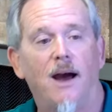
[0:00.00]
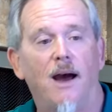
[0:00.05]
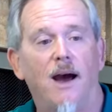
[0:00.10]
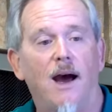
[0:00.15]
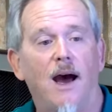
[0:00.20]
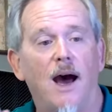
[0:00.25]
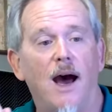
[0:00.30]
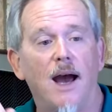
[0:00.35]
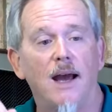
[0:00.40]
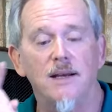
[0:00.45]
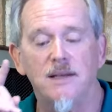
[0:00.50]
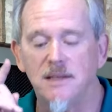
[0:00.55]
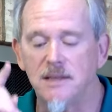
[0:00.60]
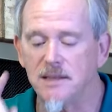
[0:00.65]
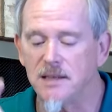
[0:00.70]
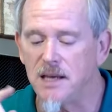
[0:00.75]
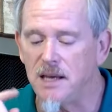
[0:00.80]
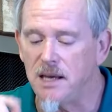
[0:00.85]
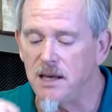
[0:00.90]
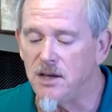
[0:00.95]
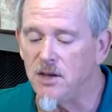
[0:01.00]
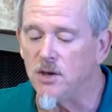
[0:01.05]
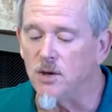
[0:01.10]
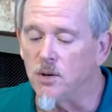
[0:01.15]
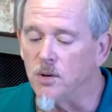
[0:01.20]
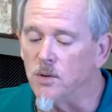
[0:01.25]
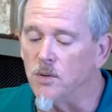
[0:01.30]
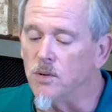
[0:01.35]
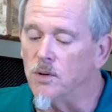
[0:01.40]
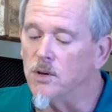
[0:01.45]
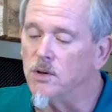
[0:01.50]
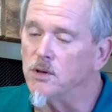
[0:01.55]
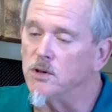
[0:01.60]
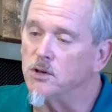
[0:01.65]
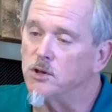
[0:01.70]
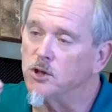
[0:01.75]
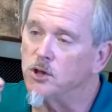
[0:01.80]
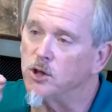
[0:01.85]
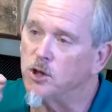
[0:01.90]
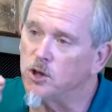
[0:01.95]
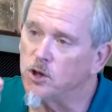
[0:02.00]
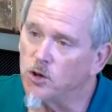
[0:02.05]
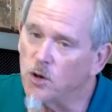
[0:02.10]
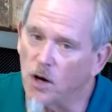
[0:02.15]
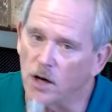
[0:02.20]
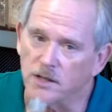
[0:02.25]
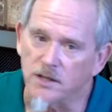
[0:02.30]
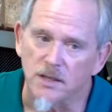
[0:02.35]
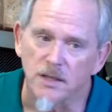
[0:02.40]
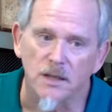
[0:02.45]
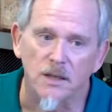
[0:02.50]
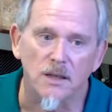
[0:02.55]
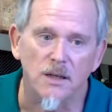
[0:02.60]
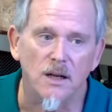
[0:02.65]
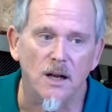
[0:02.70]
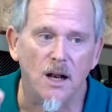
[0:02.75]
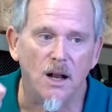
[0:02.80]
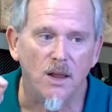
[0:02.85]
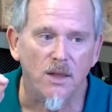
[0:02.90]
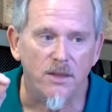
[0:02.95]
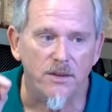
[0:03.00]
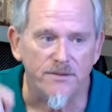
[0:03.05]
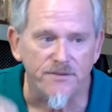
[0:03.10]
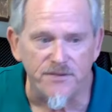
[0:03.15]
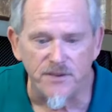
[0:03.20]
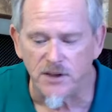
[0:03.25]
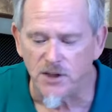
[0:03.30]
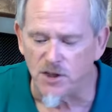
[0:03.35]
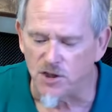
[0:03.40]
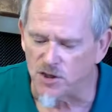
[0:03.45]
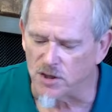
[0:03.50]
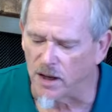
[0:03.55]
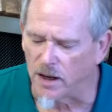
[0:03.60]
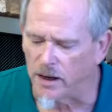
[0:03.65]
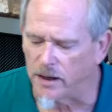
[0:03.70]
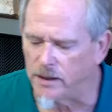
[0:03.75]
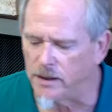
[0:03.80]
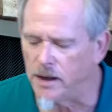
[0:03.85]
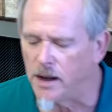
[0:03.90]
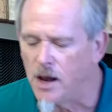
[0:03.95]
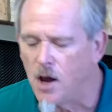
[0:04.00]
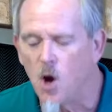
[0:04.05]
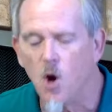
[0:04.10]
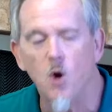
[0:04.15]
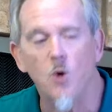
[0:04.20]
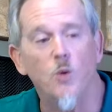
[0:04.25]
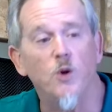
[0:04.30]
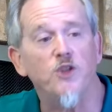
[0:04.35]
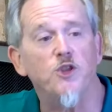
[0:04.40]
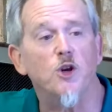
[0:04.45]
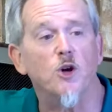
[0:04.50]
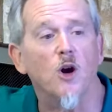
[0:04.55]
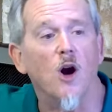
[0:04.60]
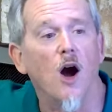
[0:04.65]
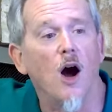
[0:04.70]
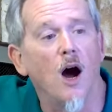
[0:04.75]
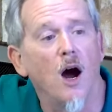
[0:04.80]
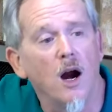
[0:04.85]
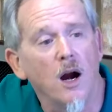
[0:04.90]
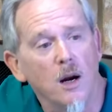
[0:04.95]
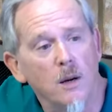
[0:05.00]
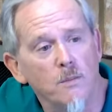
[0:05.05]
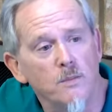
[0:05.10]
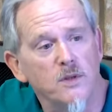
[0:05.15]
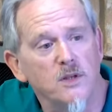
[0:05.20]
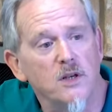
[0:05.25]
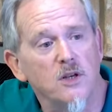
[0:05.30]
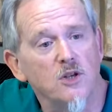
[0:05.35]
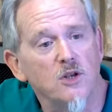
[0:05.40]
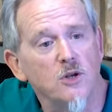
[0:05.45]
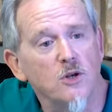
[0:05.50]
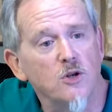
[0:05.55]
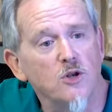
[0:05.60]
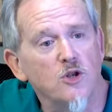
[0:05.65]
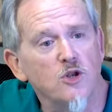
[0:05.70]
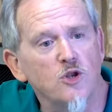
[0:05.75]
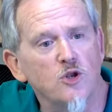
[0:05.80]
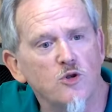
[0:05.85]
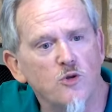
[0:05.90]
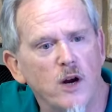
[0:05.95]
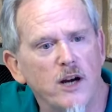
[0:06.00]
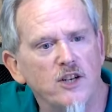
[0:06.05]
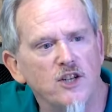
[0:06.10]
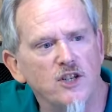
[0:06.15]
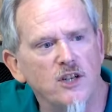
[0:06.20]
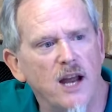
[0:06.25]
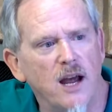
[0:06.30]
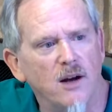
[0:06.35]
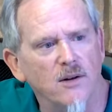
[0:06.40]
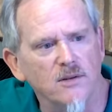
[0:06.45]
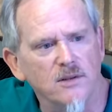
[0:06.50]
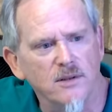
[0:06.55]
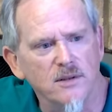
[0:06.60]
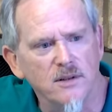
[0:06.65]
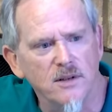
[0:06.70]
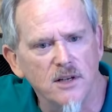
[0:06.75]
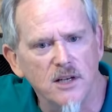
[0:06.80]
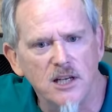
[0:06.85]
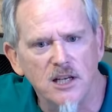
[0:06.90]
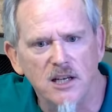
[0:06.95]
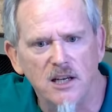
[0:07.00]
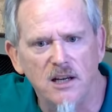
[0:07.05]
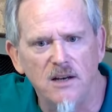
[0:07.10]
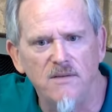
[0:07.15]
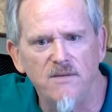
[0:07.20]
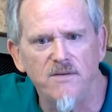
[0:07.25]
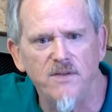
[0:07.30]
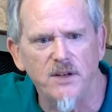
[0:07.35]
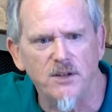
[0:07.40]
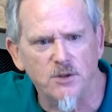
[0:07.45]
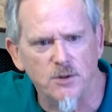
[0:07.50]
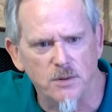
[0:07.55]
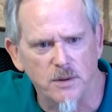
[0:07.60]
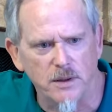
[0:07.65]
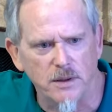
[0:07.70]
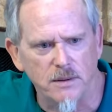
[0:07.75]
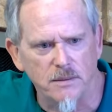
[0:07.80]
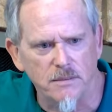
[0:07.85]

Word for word: I see you crossing the finish line with your arms stretched out in victory.